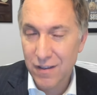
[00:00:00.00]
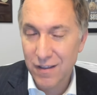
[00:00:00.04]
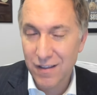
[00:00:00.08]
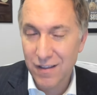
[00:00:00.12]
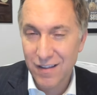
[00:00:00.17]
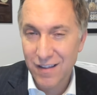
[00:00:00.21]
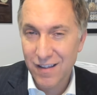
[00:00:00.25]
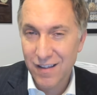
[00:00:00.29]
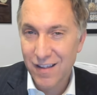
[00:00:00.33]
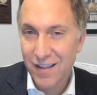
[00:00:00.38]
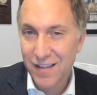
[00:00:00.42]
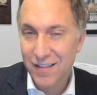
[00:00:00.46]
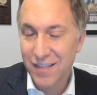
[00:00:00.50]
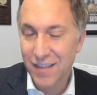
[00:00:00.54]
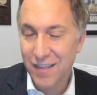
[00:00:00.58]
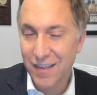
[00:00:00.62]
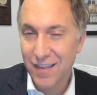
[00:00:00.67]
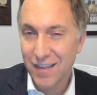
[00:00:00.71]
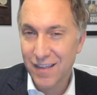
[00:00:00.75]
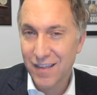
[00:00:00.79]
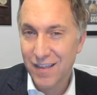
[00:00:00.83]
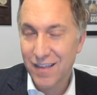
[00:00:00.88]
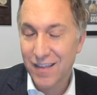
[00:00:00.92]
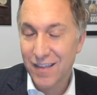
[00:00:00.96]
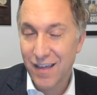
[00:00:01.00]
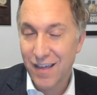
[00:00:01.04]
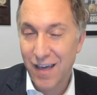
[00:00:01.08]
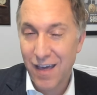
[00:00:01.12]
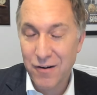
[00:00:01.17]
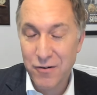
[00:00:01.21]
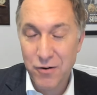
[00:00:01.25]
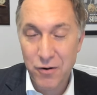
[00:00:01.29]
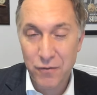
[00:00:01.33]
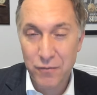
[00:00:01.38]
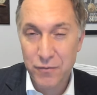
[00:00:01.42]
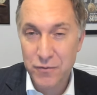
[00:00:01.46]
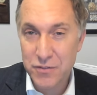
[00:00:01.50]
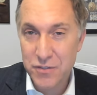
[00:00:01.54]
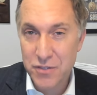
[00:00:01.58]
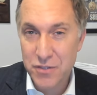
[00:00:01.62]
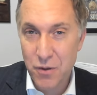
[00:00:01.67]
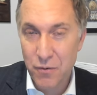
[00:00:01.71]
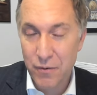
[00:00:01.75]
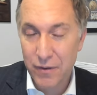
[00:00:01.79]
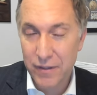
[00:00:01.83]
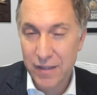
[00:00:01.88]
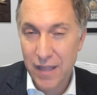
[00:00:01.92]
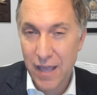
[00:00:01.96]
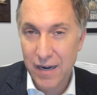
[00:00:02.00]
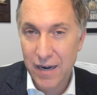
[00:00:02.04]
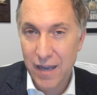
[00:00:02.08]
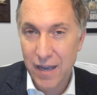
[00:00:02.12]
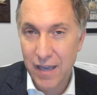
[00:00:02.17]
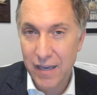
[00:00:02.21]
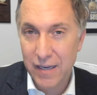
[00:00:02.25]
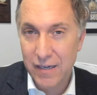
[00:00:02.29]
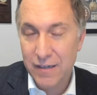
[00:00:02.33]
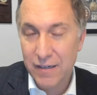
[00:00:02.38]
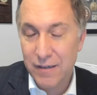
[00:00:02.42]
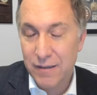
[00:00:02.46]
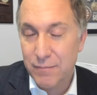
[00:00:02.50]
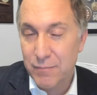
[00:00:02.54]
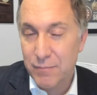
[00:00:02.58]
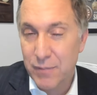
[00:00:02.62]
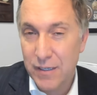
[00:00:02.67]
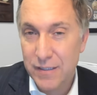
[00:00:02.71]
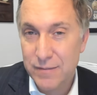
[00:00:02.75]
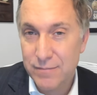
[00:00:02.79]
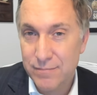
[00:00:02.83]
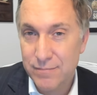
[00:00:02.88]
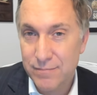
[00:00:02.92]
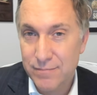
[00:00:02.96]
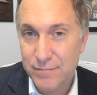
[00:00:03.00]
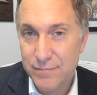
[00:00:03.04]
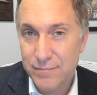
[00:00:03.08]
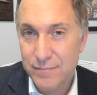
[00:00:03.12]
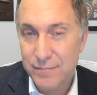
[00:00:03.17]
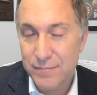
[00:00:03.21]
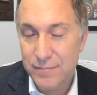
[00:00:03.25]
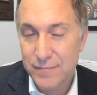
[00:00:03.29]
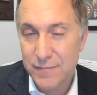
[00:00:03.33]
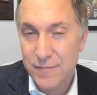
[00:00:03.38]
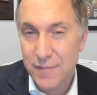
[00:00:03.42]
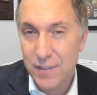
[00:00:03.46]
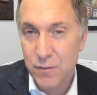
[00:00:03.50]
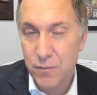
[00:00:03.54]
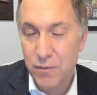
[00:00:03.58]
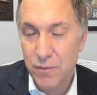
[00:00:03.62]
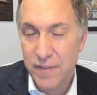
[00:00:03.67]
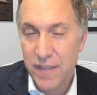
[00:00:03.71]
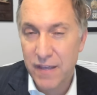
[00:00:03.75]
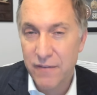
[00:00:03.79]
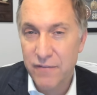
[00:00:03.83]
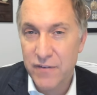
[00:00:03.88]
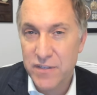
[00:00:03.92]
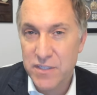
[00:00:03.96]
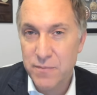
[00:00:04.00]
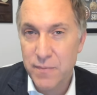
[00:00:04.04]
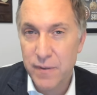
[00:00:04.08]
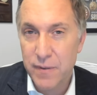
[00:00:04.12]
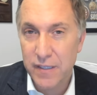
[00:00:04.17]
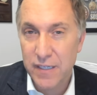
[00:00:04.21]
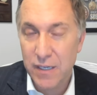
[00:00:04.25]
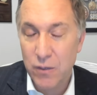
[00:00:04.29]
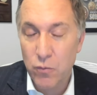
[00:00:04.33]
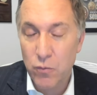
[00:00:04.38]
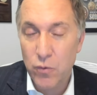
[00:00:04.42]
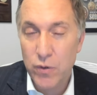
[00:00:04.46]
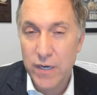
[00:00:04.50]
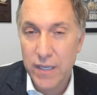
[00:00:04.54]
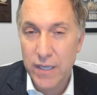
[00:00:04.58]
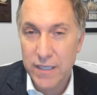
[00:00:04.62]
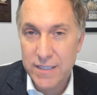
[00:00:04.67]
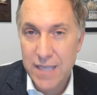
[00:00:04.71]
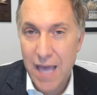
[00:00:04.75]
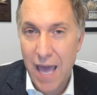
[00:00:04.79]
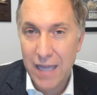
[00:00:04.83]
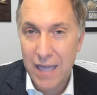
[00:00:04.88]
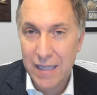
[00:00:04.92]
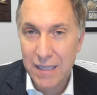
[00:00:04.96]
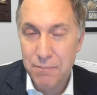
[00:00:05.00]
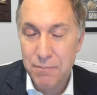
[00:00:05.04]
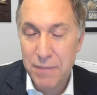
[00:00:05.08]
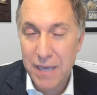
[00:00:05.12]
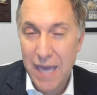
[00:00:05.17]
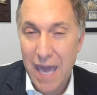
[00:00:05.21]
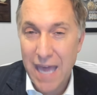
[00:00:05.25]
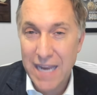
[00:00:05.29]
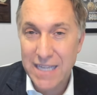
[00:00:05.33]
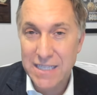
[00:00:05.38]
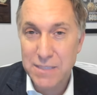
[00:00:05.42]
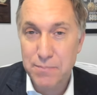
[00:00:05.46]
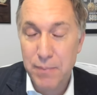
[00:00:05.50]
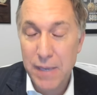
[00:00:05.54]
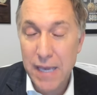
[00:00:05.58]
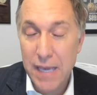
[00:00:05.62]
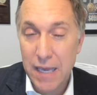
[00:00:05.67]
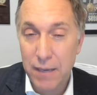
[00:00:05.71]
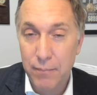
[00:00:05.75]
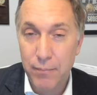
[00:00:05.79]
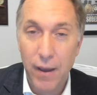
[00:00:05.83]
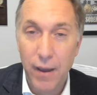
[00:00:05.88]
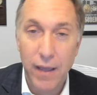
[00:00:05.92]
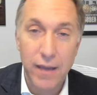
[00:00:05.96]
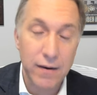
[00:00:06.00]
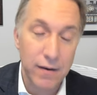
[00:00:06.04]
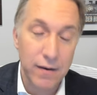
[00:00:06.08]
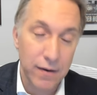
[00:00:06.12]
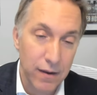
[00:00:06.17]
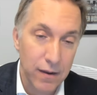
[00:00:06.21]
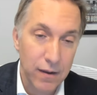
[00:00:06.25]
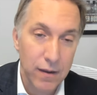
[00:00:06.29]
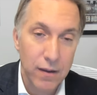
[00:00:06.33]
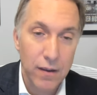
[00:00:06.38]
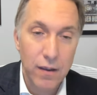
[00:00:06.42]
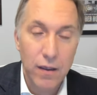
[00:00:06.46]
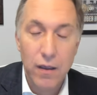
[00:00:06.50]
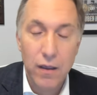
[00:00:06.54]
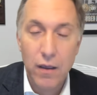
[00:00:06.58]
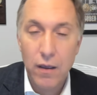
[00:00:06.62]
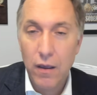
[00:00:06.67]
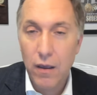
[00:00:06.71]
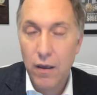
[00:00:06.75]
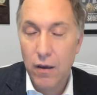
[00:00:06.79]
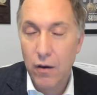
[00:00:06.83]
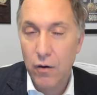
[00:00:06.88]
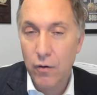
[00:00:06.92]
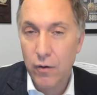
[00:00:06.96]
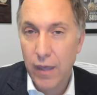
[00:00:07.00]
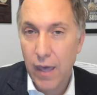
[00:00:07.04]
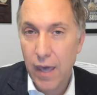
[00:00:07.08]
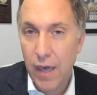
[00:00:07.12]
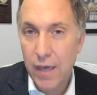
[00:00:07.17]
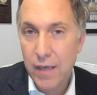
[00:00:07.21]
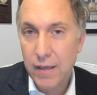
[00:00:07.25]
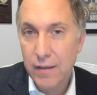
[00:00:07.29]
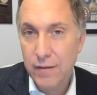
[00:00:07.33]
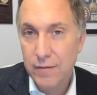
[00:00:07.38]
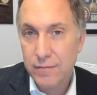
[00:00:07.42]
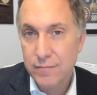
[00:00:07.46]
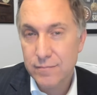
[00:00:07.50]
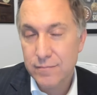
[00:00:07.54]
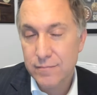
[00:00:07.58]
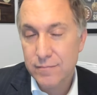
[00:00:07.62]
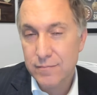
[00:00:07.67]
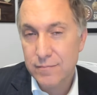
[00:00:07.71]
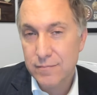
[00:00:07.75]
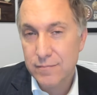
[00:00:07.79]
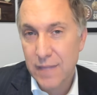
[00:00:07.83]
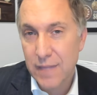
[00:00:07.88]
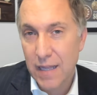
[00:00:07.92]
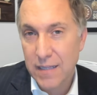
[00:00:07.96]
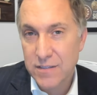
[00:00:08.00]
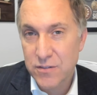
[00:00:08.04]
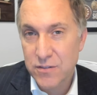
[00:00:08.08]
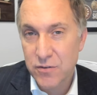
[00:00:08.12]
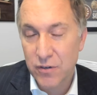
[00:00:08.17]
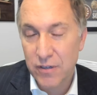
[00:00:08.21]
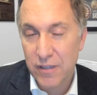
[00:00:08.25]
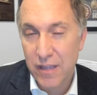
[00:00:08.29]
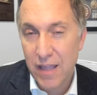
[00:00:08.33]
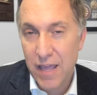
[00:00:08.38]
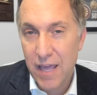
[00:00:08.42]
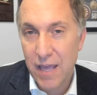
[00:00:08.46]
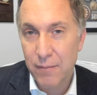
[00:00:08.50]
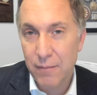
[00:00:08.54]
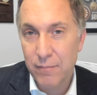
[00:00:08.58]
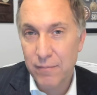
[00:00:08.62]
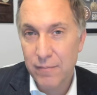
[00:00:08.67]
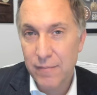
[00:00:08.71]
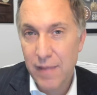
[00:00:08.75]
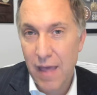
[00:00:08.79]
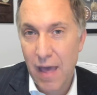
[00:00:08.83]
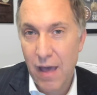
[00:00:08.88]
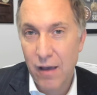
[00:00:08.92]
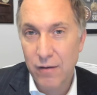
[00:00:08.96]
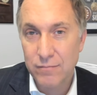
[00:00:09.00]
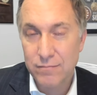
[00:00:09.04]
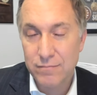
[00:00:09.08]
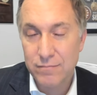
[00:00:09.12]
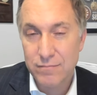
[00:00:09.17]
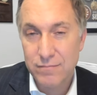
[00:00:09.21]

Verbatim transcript: the, I don't know if it was snowing that night, uh, but you would think visibility wouldn't exactly be at its peak, but okay, that's their claim. Now,